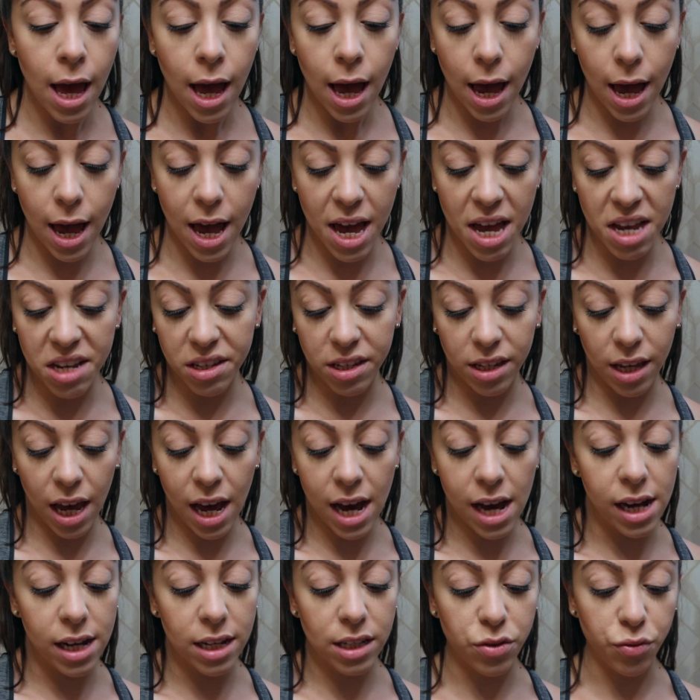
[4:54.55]
And
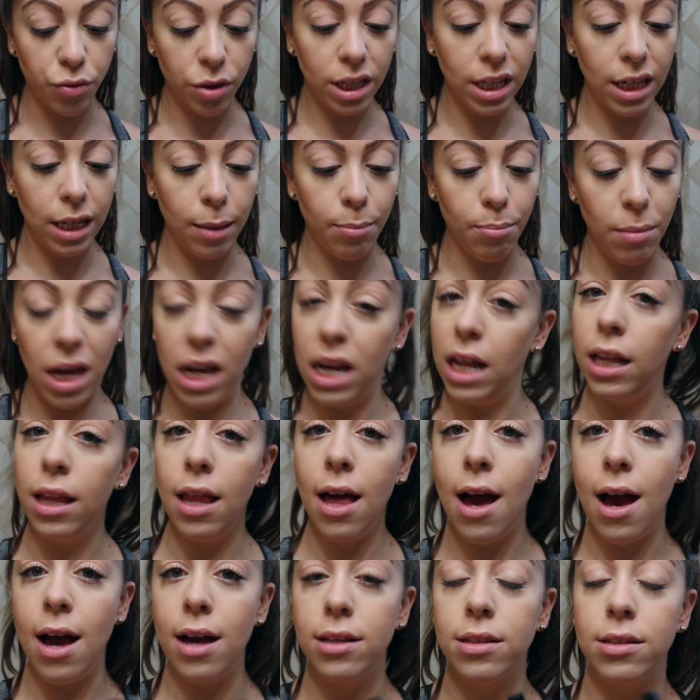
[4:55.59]
yeah, it's really made it
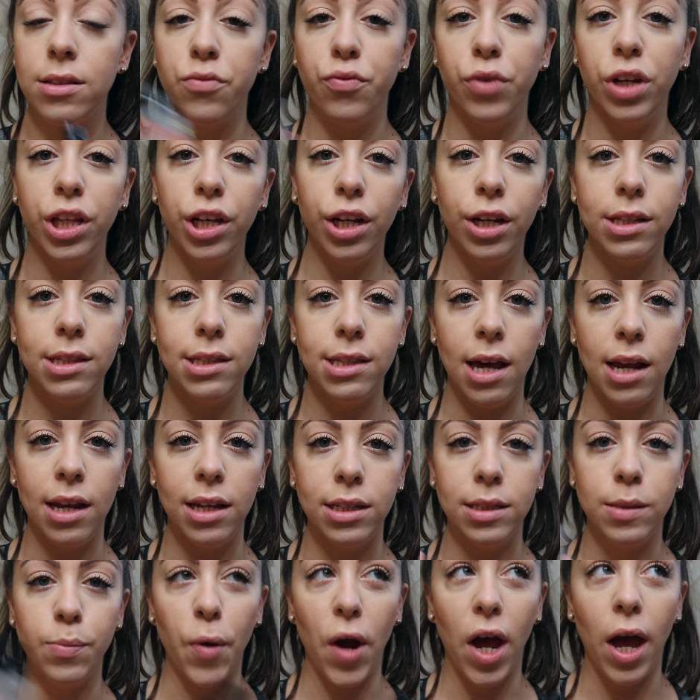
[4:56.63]
last. Really good setting
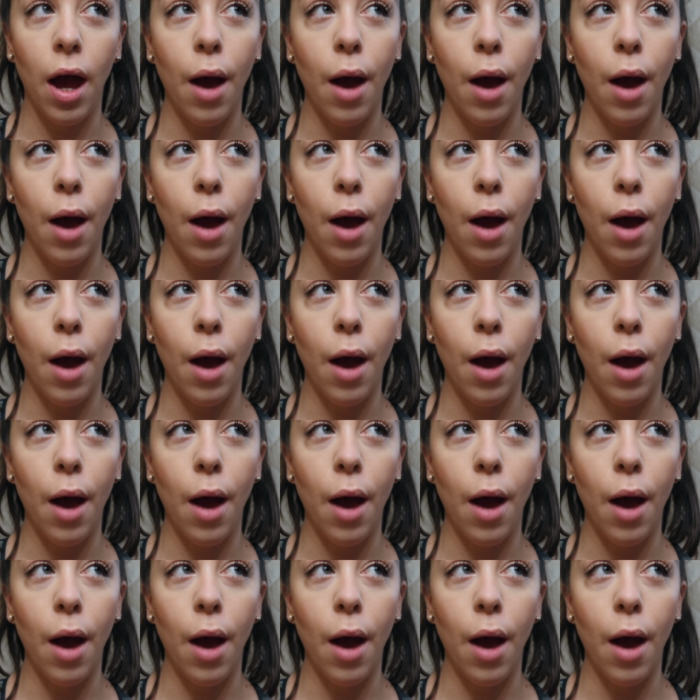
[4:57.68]
spray.